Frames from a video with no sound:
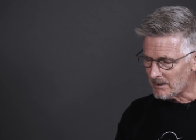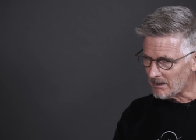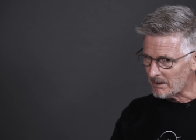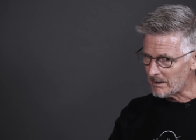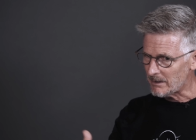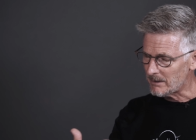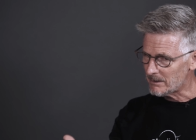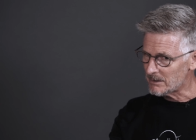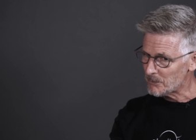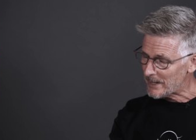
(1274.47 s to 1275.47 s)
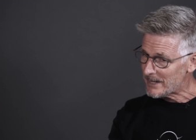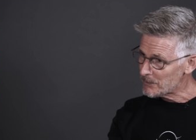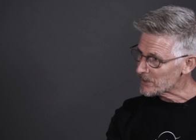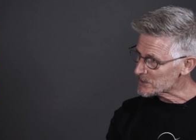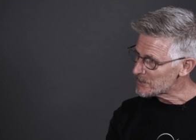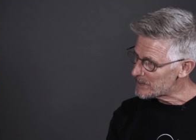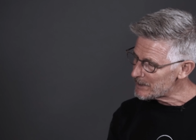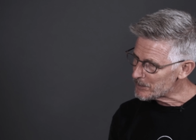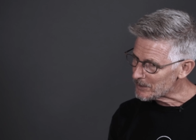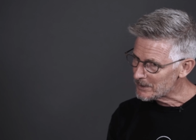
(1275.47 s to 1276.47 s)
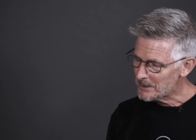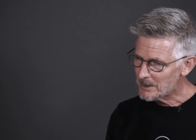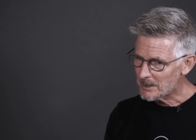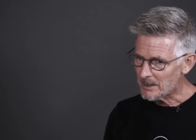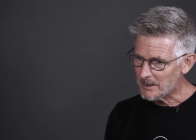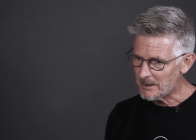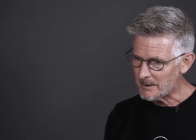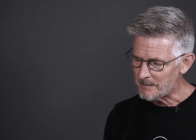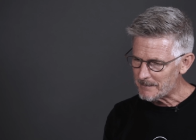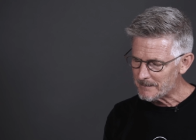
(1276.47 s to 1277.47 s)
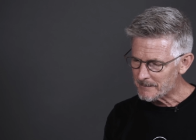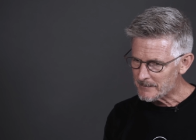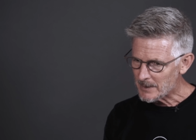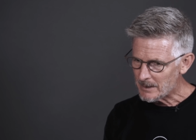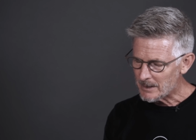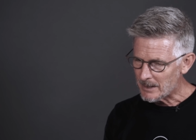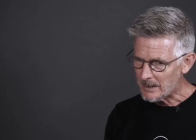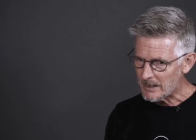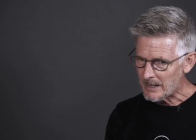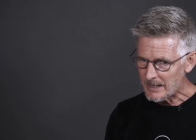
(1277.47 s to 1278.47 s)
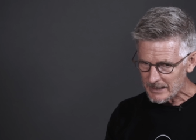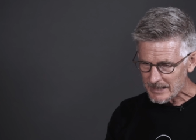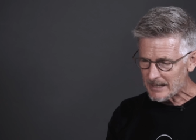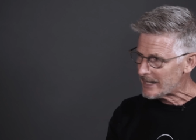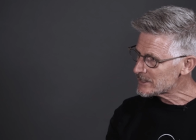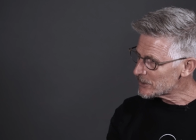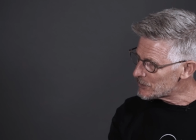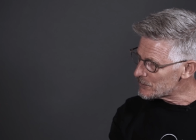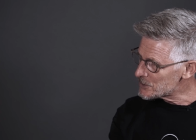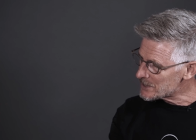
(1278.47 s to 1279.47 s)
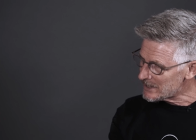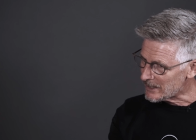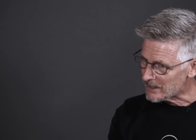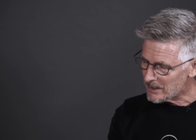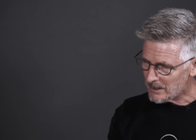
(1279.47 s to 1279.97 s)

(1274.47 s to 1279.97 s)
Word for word: on the way he works with people. Um, and, and again, that's a huge thing.